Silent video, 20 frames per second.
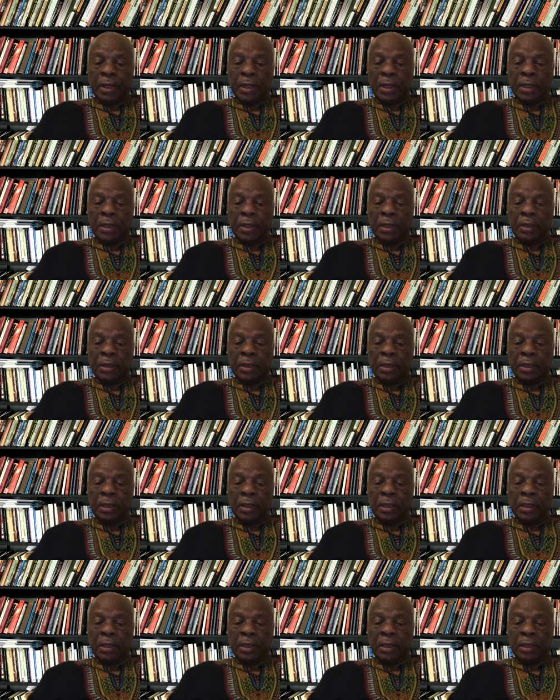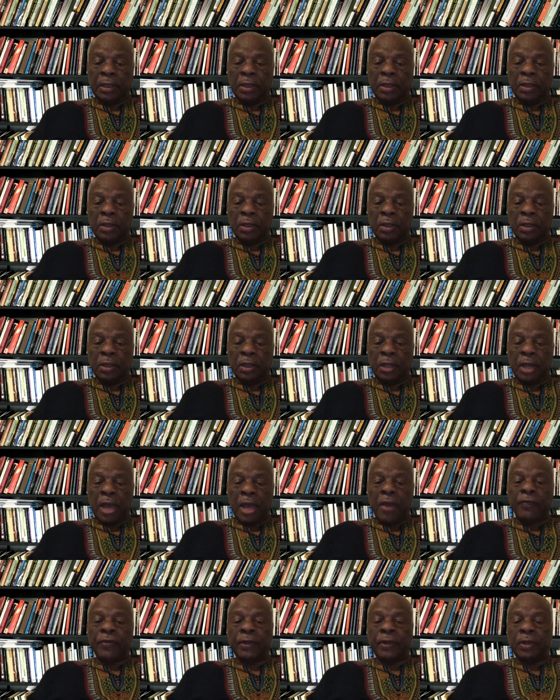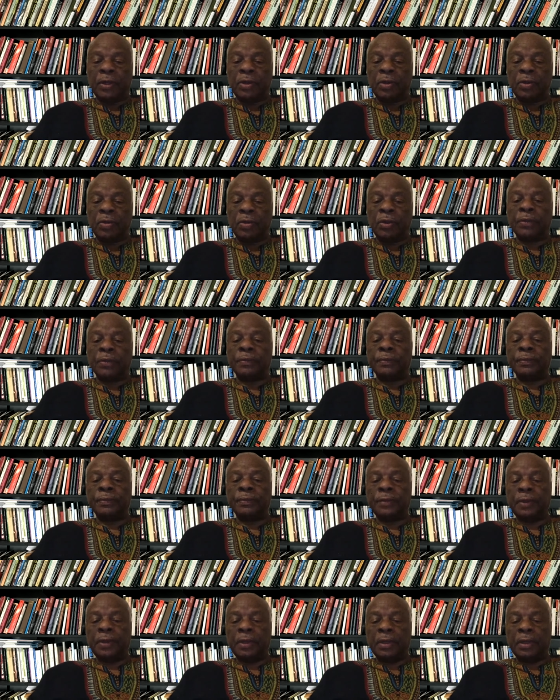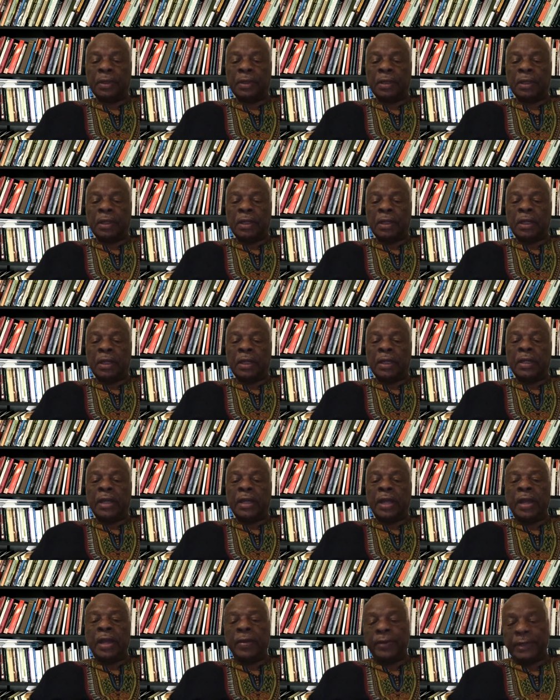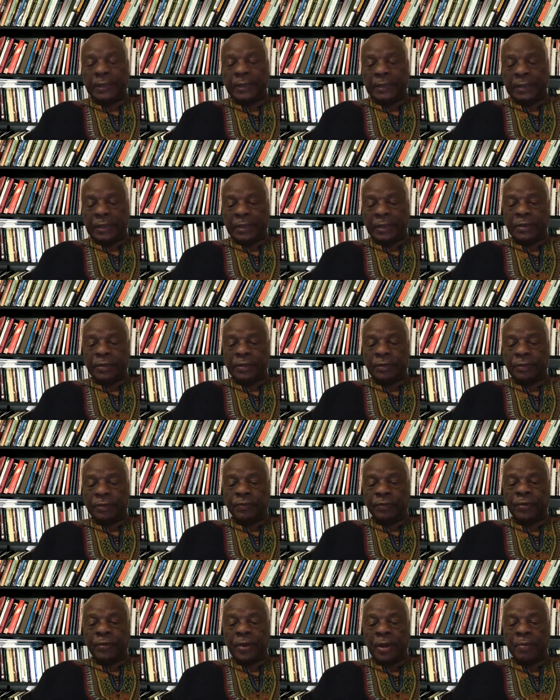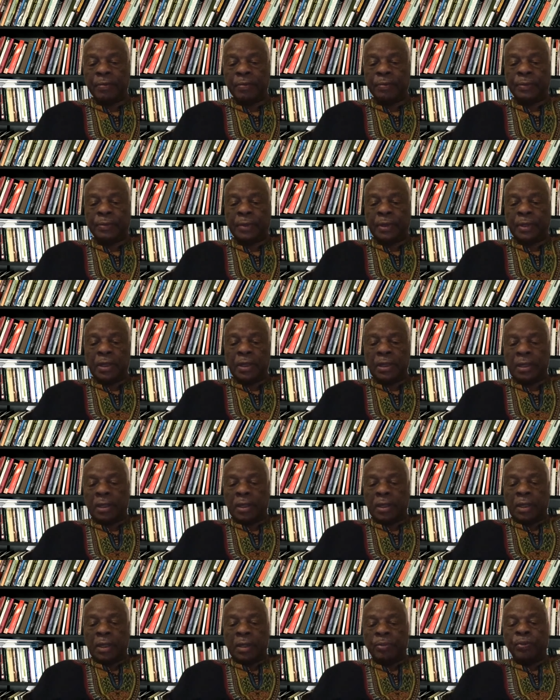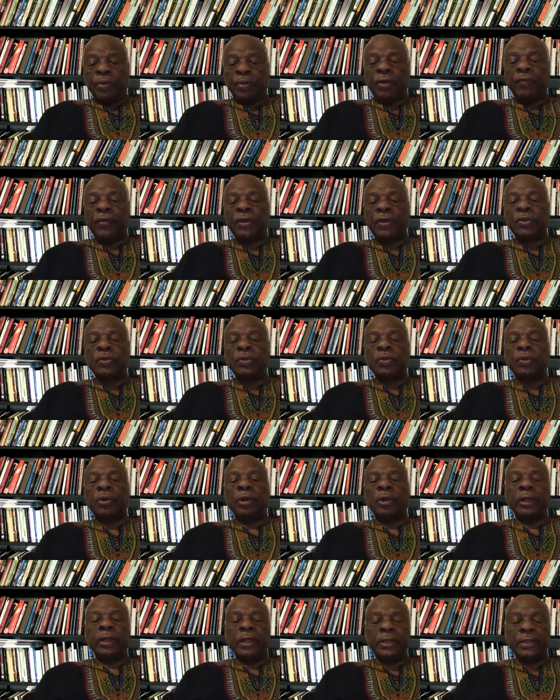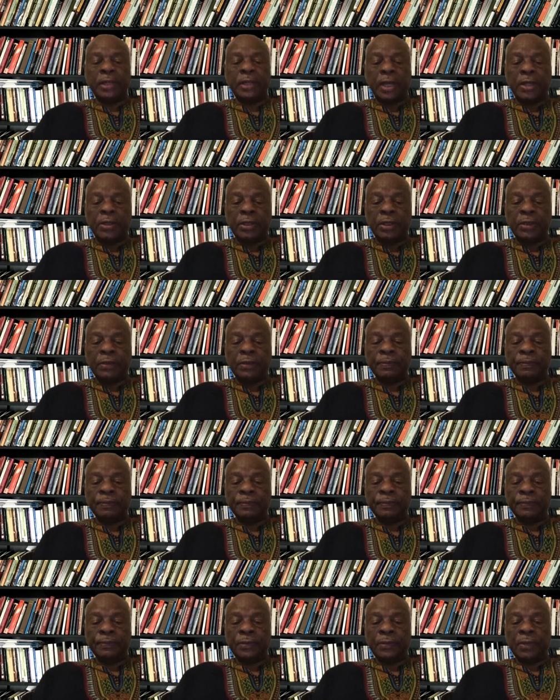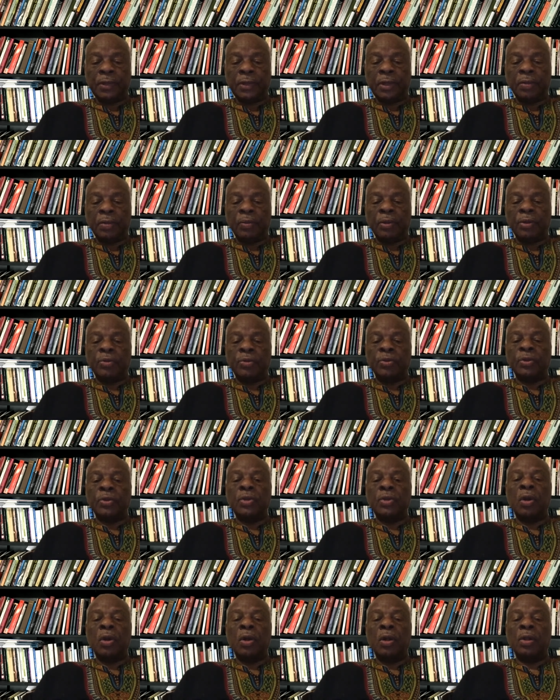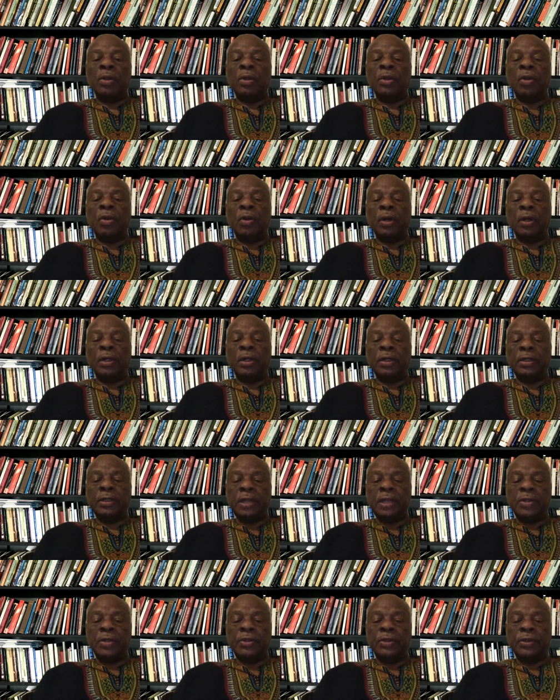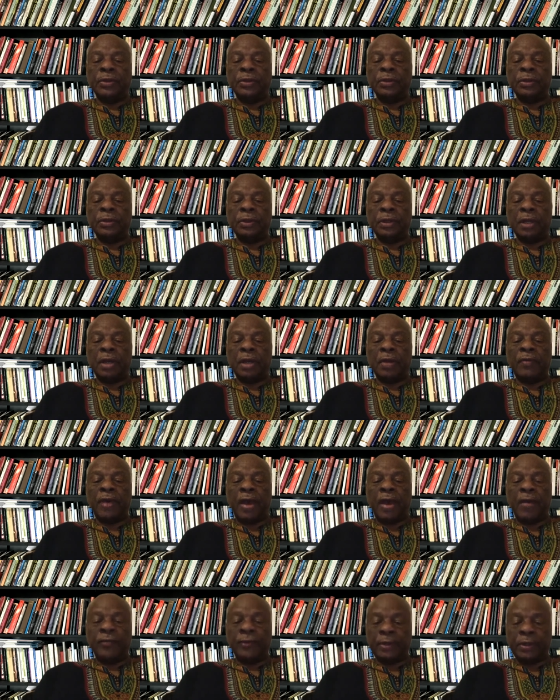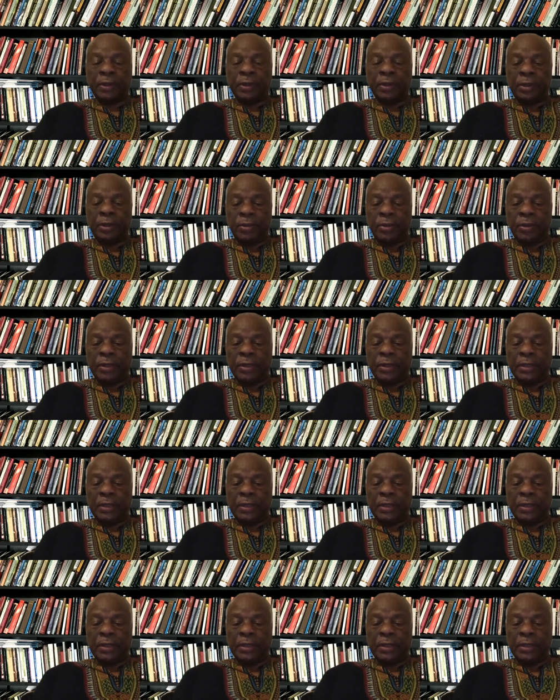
The African Union inherited from a previous organization, which was called the Organization of African Unity.